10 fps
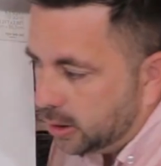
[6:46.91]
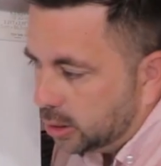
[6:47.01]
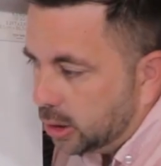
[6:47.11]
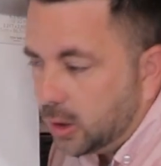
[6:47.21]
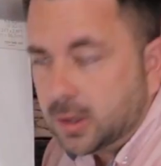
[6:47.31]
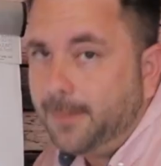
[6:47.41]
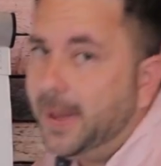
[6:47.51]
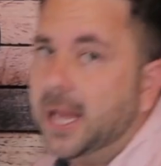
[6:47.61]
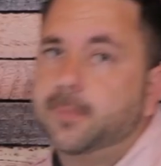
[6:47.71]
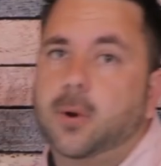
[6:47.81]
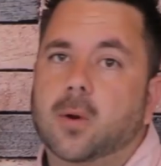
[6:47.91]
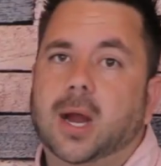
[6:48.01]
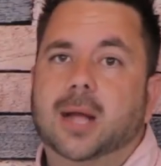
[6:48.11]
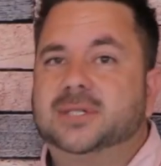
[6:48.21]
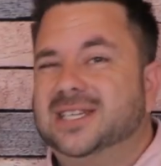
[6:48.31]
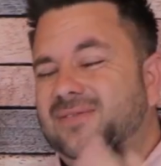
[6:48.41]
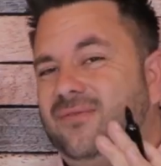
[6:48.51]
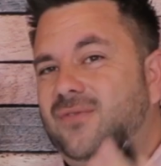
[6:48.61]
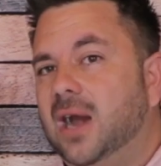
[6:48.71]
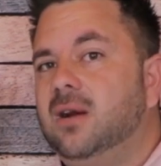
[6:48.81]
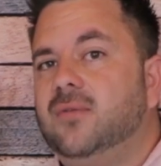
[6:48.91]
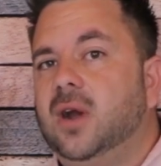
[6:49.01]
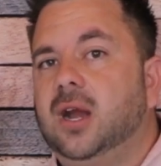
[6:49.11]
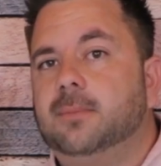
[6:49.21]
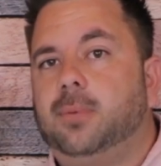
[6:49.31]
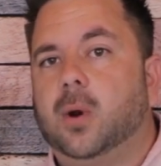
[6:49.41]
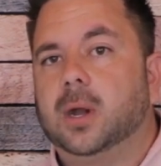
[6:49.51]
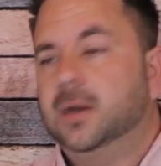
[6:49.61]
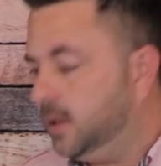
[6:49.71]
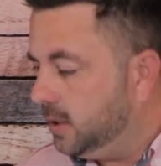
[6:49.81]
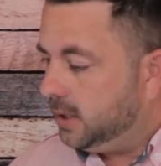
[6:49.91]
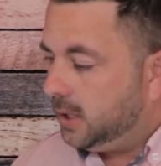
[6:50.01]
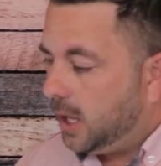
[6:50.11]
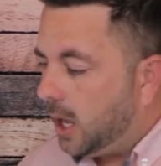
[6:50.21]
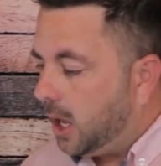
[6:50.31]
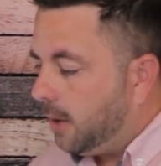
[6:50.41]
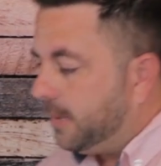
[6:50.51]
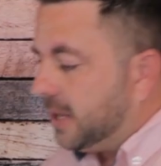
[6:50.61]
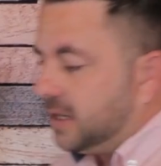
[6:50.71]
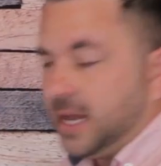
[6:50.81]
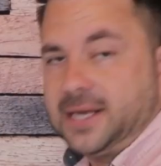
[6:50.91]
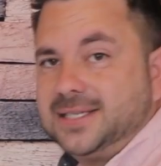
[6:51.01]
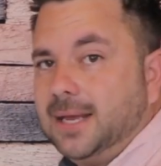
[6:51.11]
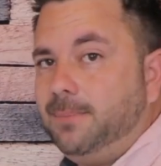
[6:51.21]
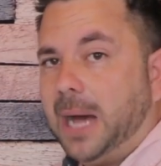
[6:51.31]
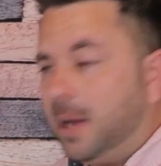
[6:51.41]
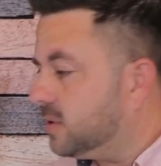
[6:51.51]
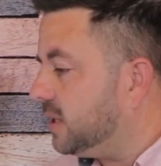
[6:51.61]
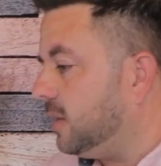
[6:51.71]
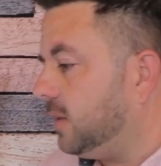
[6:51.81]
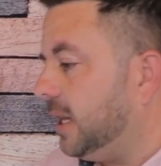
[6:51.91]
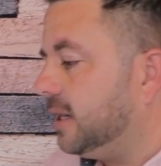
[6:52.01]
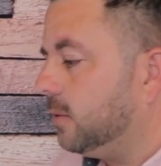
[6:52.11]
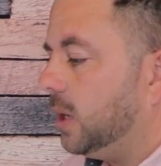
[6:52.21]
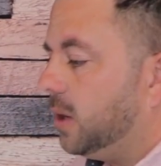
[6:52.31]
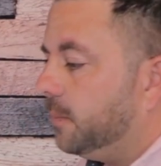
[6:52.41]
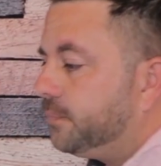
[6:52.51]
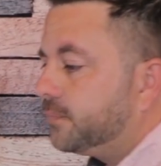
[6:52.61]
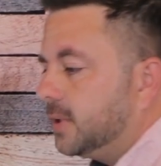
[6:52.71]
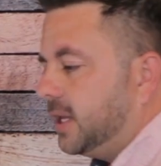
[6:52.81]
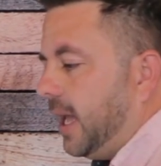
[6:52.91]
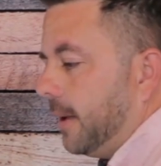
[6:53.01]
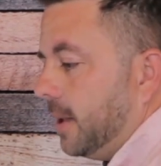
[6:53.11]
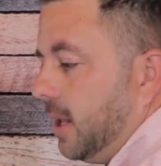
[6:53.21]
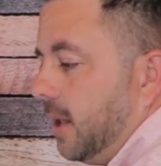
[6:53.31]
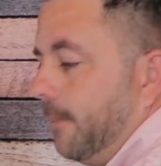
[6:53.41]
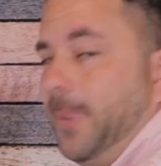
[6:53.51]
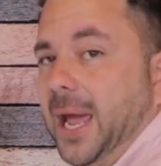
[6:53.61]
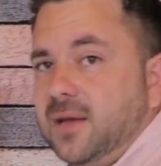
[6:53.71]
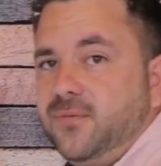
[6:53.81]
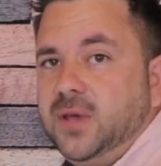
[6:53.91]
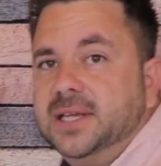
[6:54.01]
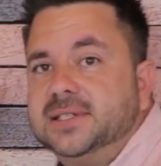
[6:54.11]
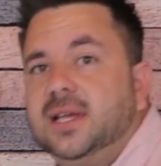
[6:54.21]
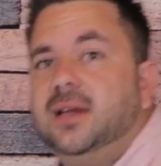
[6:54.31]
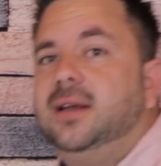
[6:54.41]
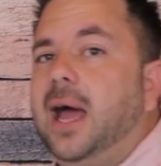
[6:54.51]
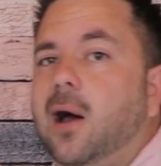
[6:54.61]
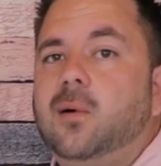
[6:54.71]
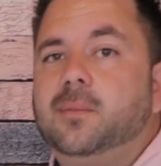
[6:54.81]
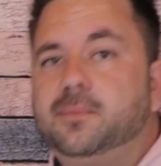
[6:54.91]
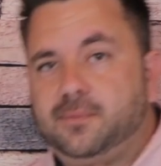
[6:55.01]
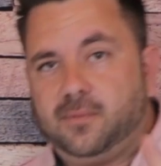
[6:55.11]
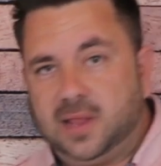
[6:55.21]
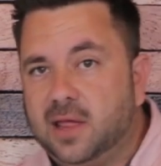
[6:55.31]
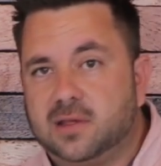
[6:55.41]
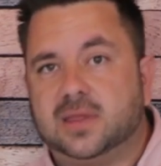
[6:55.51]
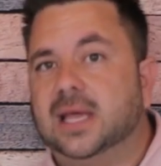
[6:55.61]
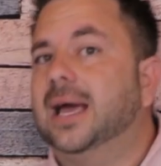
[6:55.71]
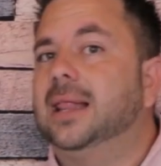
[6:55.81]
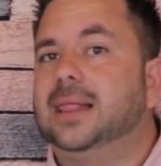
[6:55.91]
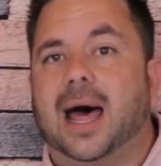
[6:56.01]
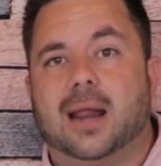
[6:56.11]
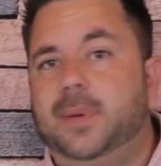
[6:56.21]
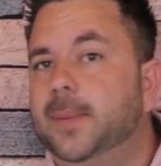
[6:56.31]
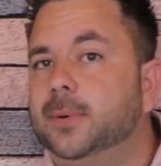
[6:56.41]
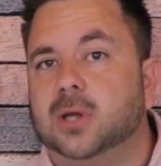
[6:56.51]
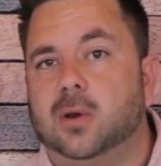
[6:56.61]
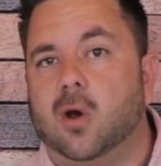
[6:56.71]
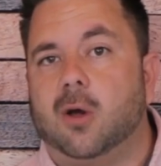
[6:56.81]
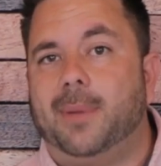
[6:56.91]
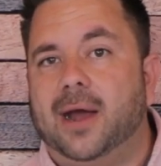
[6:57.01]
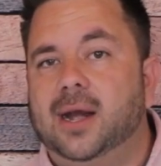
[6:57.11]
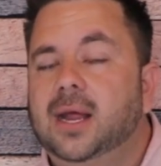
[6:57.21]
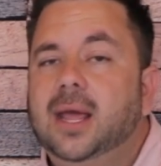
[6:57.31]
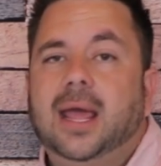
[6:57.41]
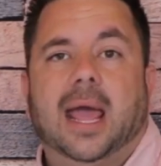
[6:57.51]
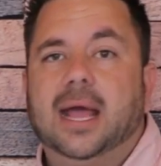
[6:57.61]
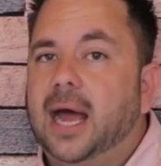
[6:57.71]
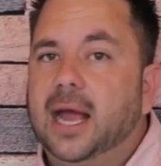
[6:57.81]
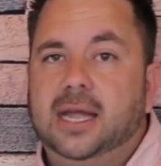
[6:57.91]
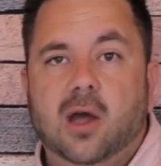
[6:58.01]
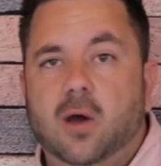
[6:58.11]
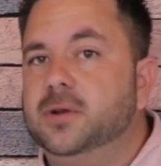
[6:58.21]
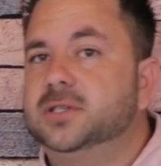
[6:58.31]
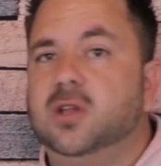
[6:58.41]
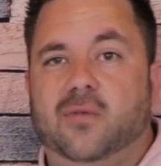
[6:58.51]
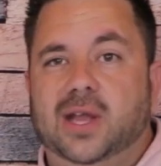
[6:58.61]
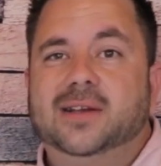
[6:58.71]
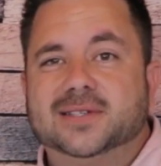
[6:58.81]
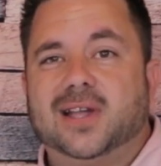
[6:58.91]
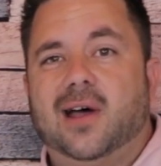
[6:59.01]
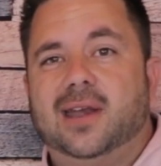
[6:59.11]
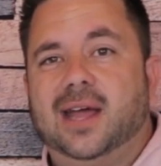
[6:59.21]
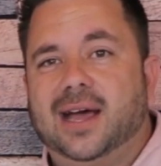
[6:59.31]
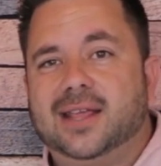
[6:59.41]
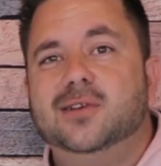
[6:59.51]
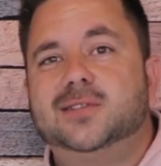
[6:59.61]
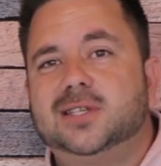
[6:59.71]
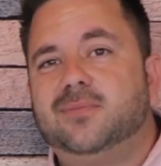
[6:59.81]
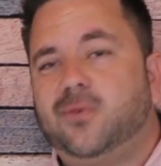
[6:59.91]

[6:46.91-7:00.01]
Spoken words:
learn the bank programs. It's very, very important. And then, like I said, buy within your lending wheel. Okay, bank fees. Now, another thing, a lot of people don't know about it, and I know there's no videos on YouTube